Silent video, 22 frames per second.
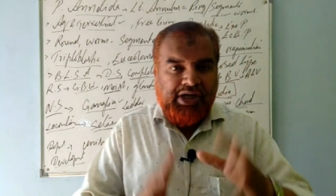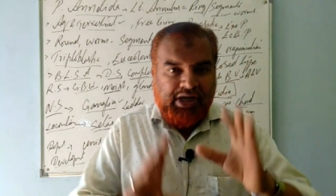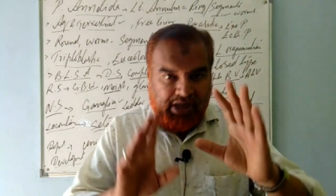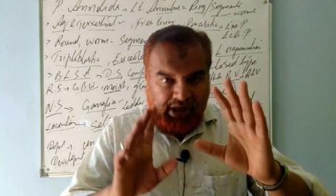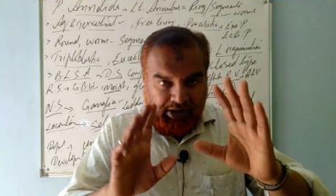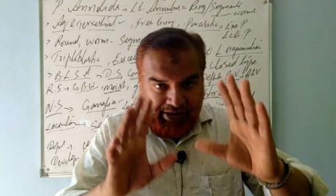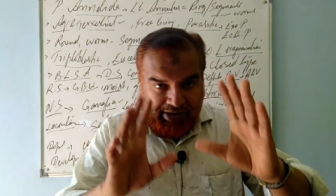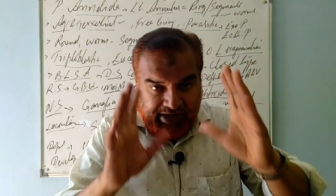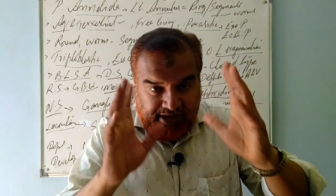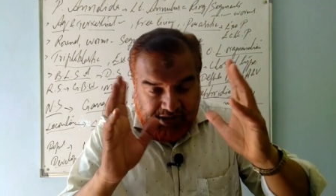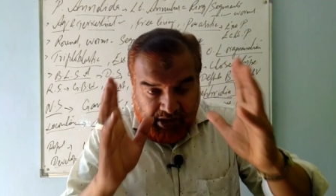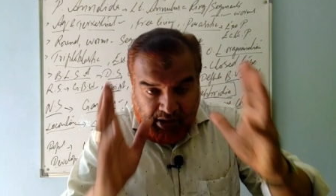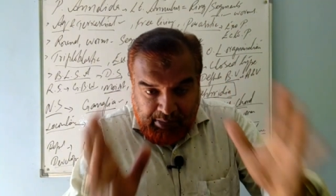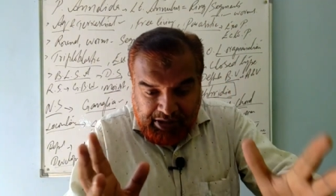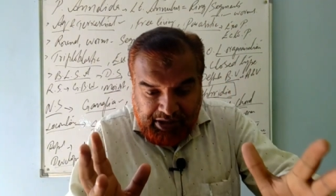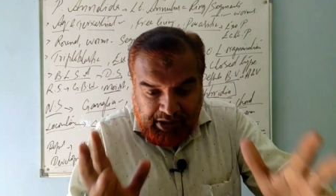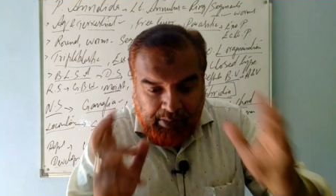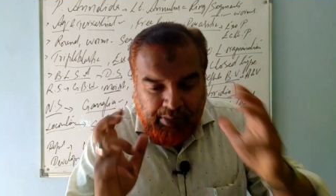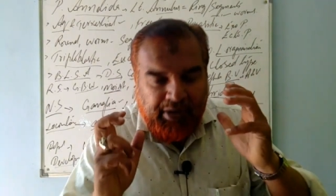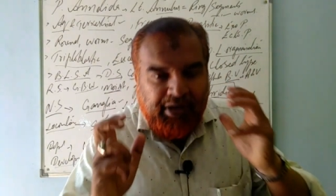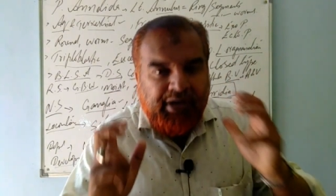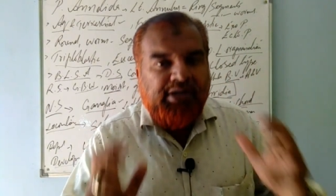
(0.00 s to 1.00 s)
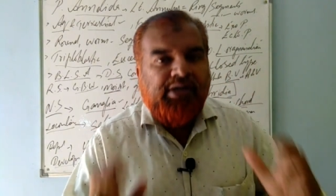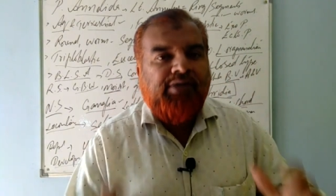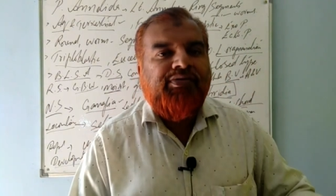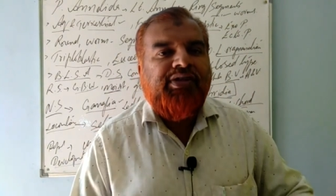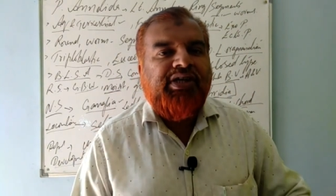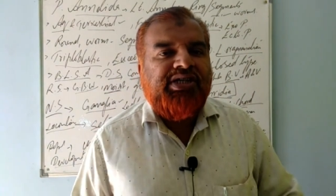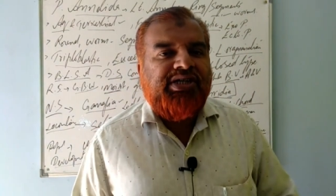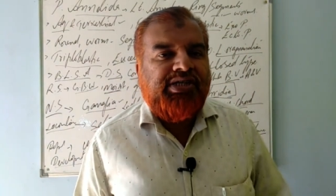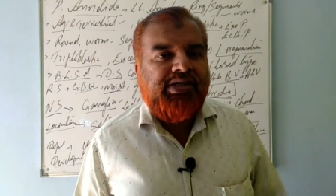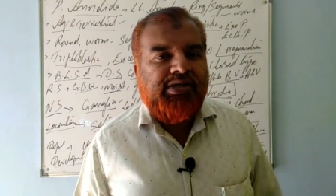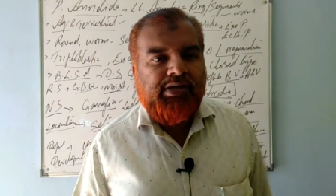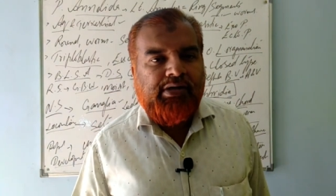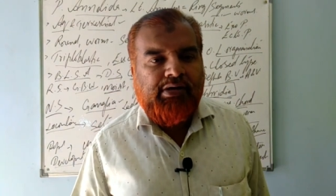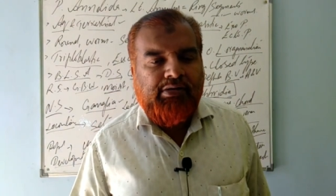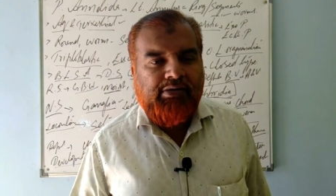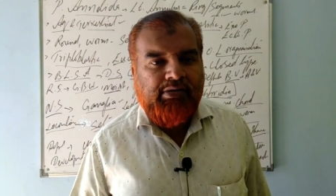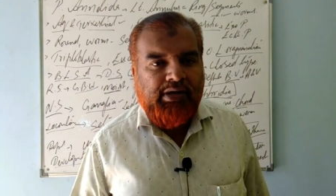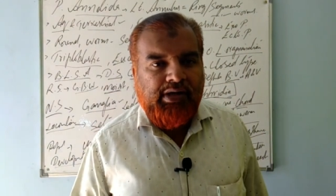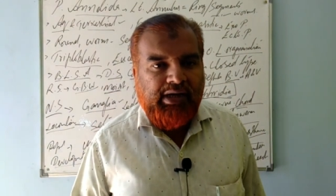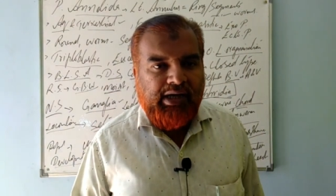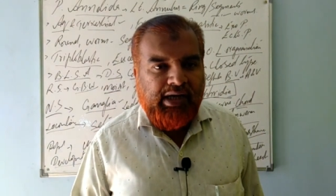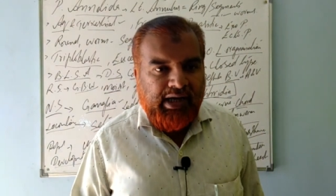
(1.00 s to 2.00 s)
Now, economic importance of
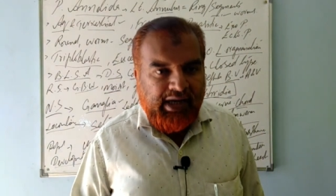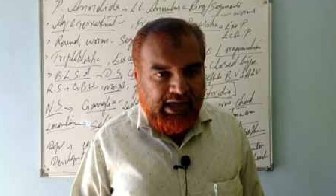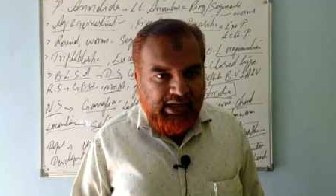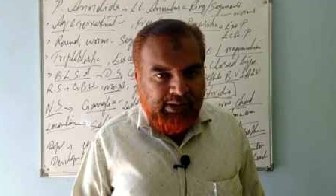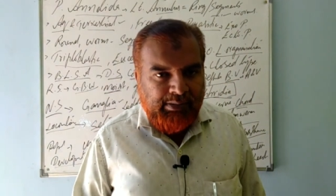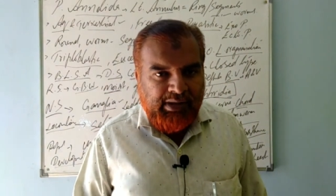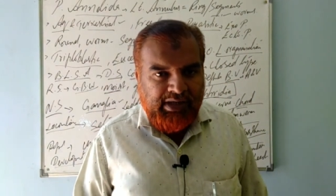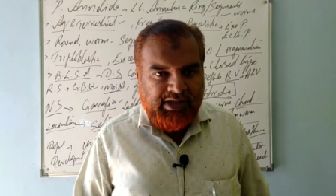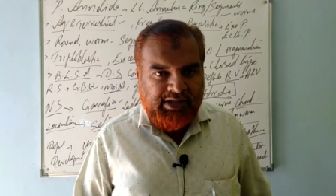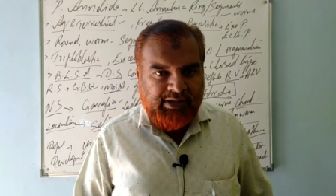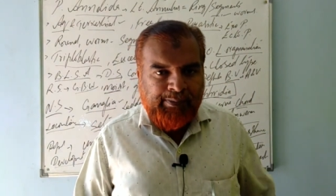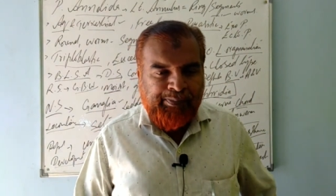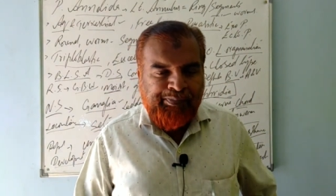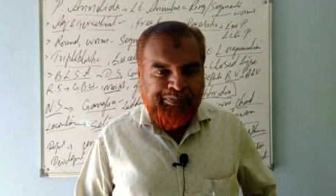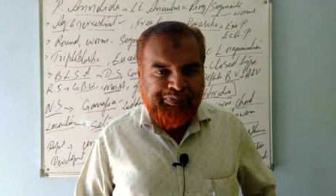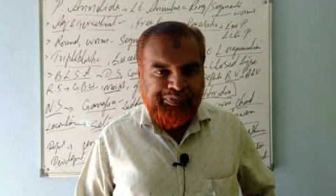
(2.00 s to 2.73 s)
these animals.